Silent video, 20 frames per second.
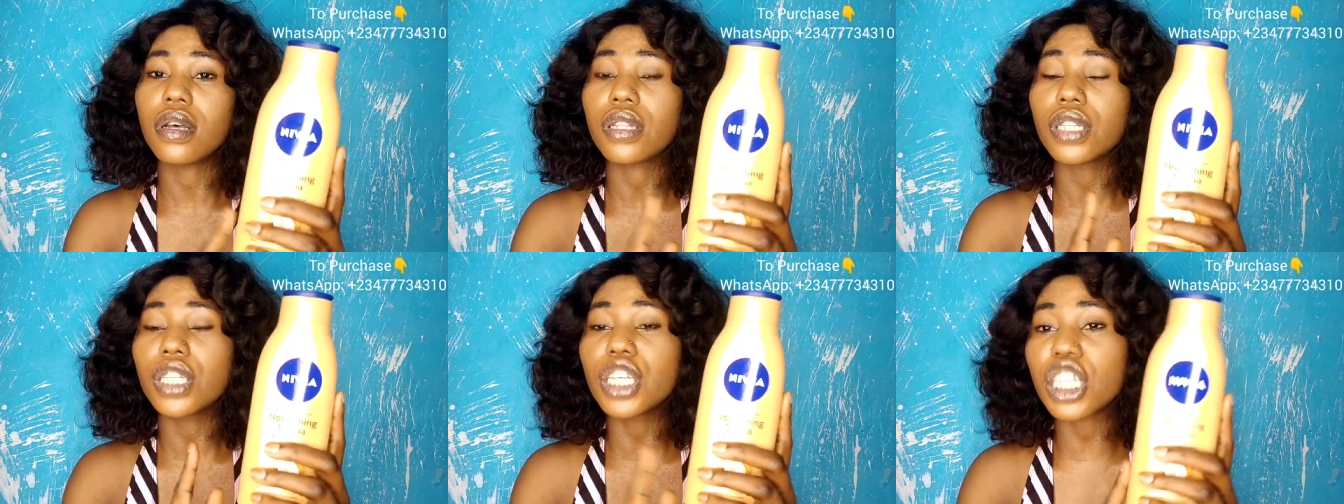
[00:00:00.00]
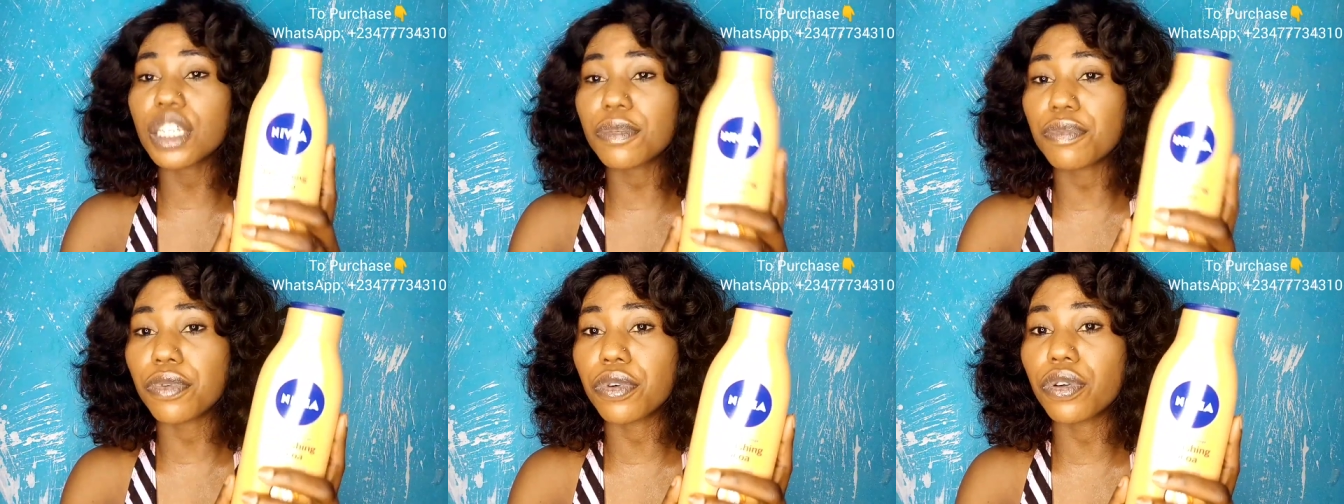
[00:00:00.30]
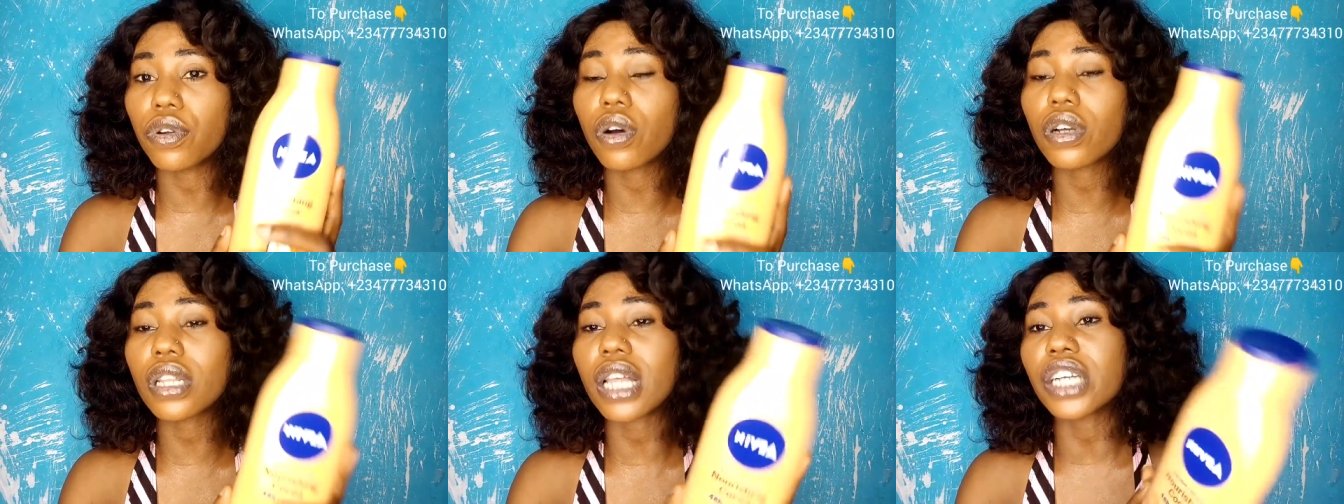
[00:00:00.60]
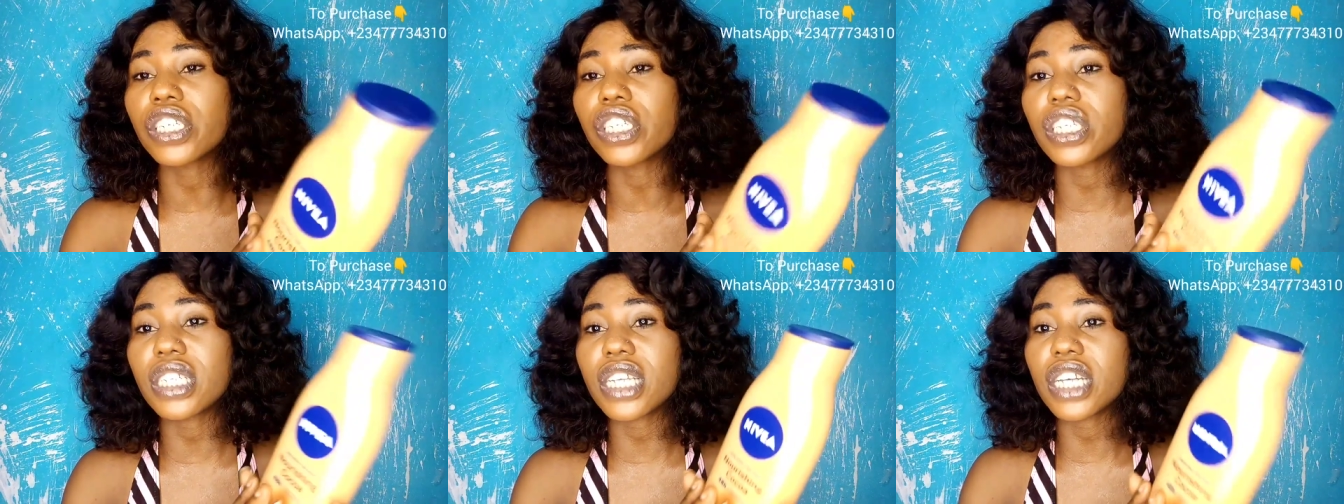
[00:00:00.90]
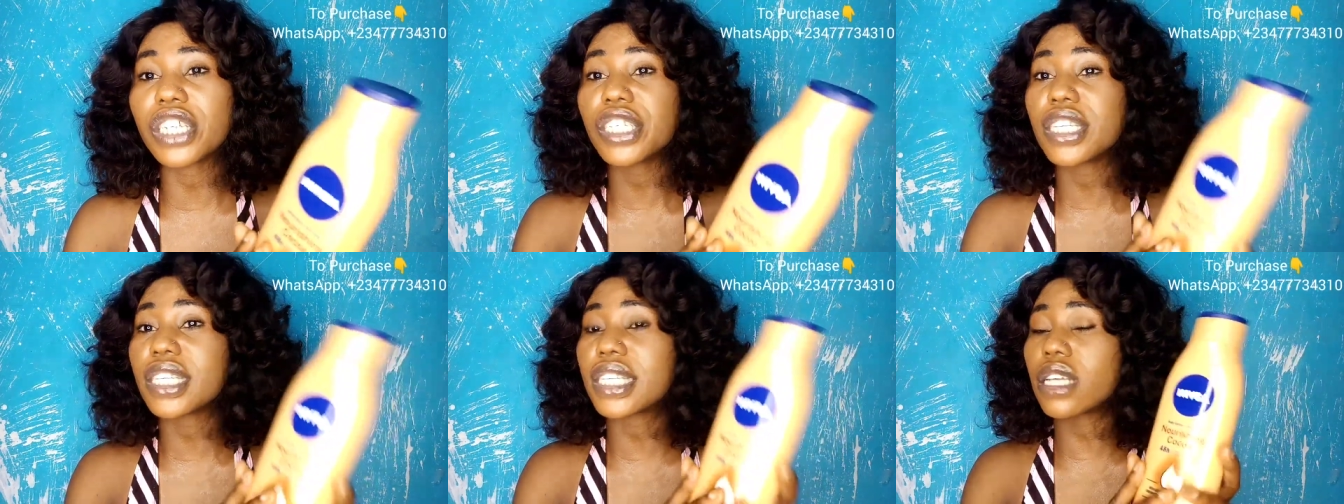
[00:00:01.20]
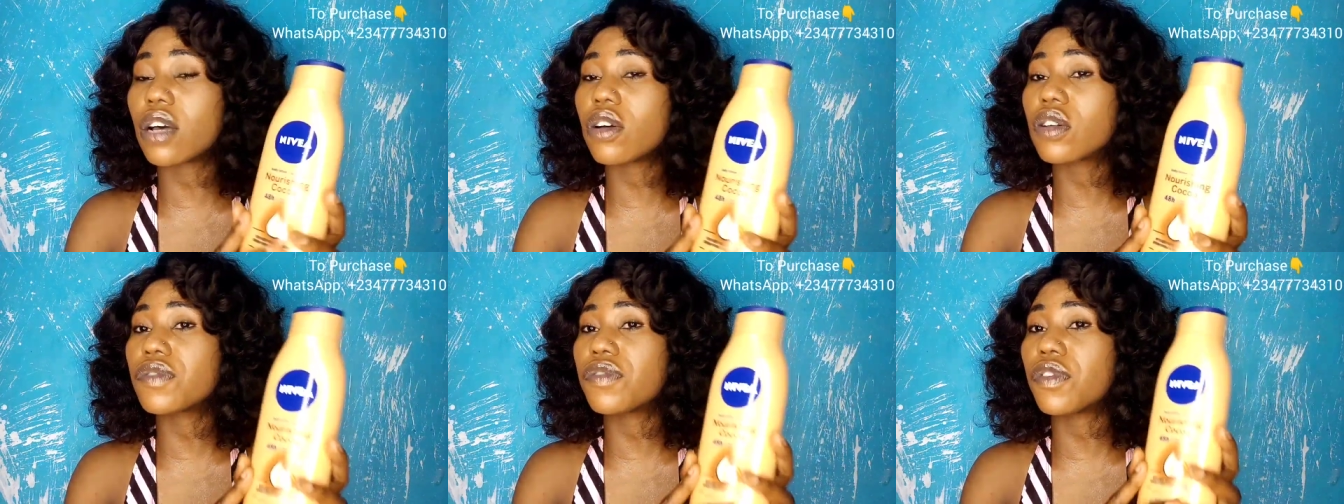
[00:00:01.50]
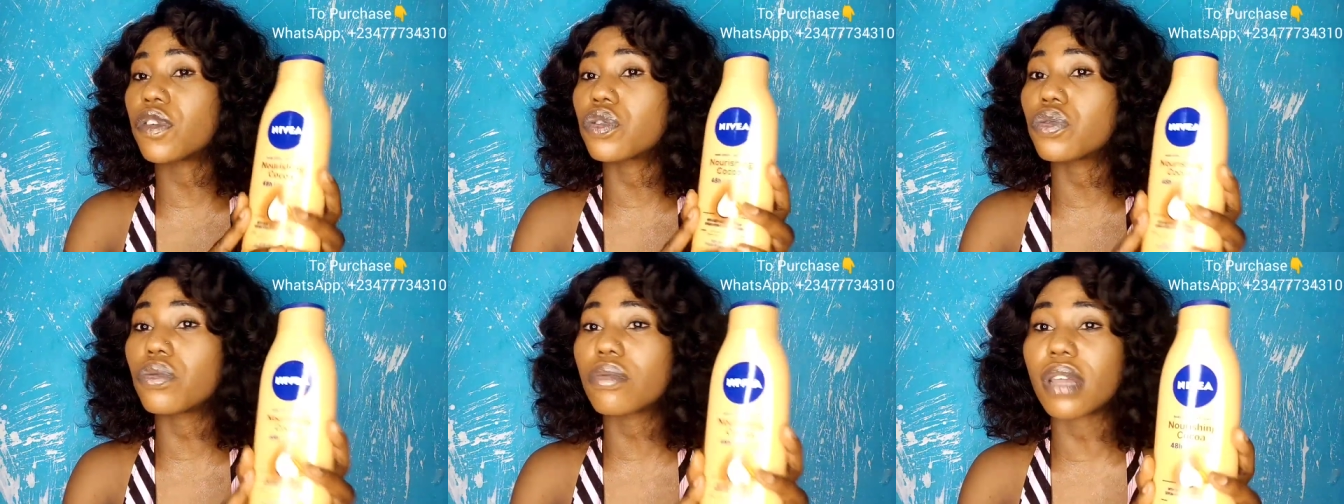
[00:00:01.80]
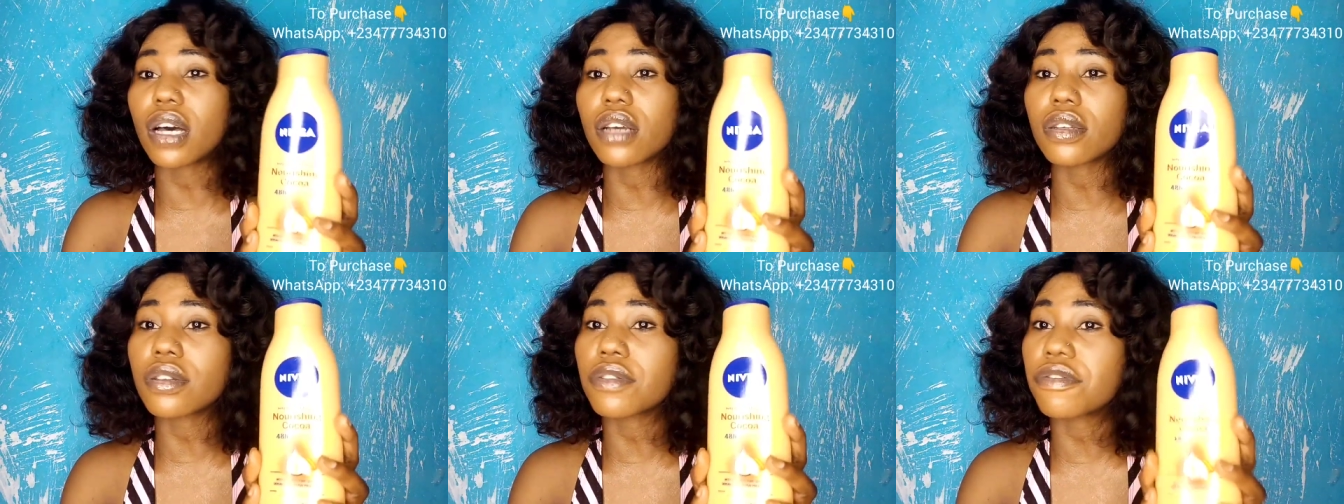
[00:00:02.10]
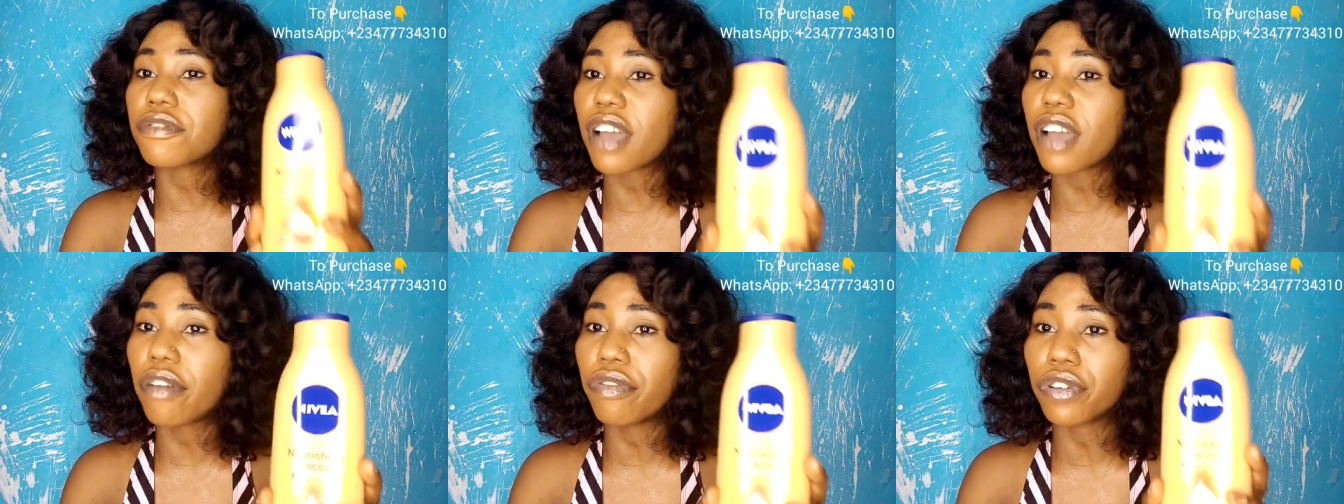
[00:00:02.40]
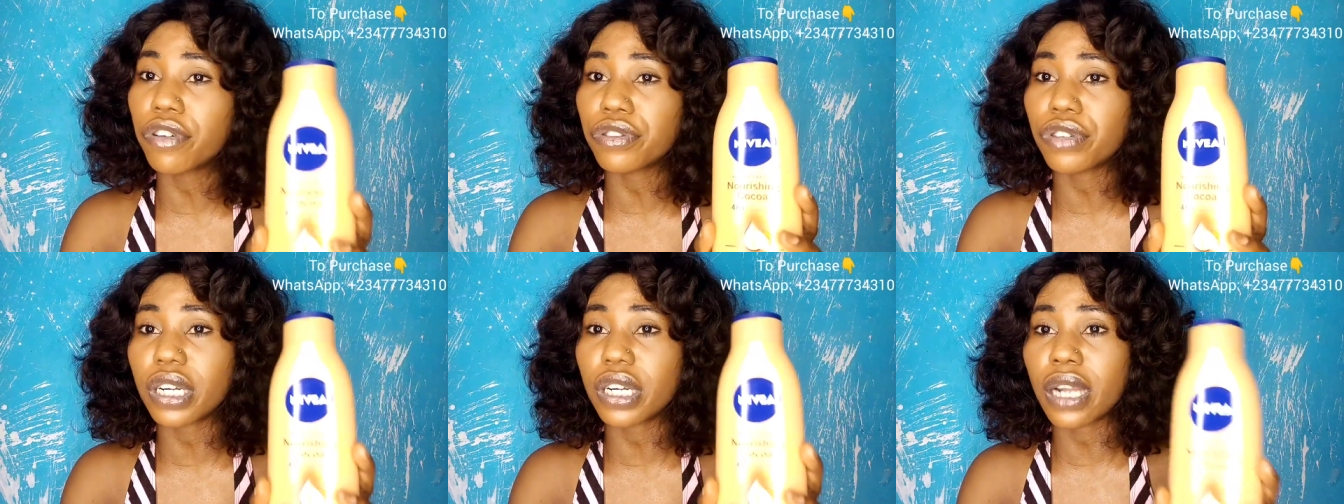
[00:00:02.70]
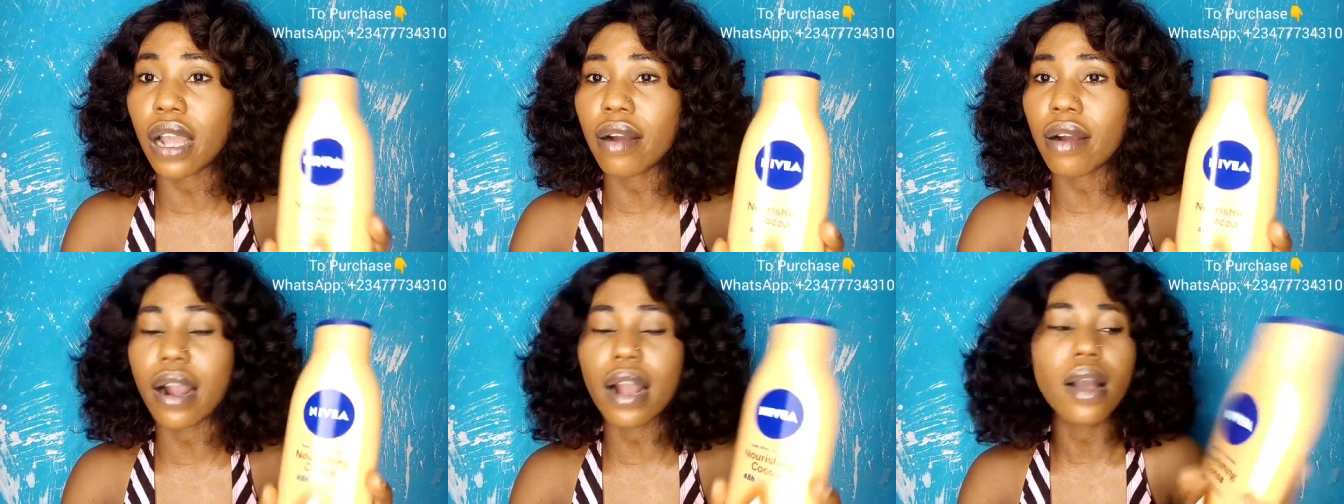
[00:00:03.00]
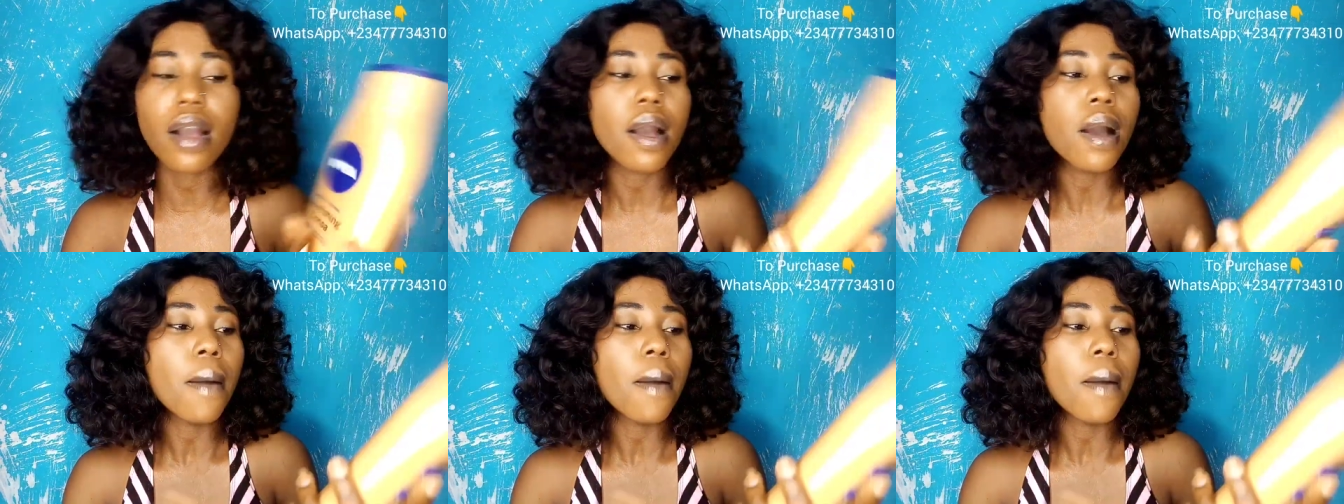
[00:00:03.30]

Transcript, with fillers: this product, and she says she sells for 2,500 naira.